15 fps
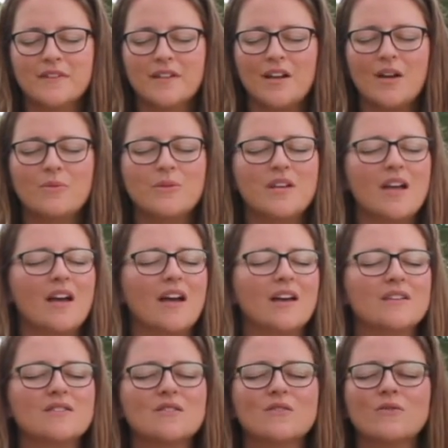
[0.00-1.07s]
God, we
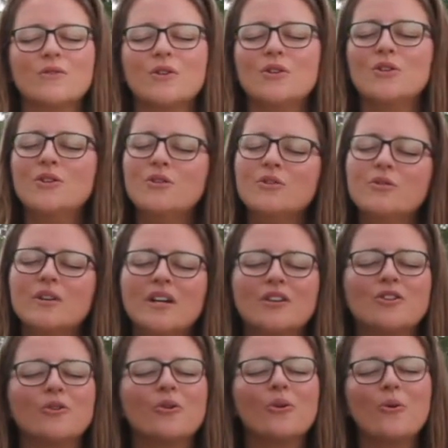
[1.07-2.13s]
ask for you
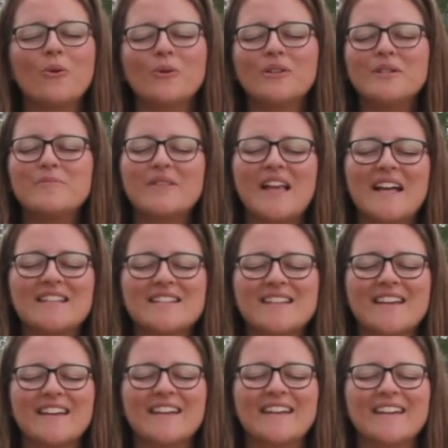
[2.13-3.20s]
and your holy
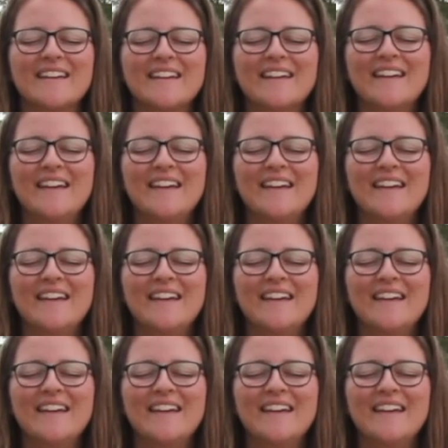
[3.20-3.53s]
blessing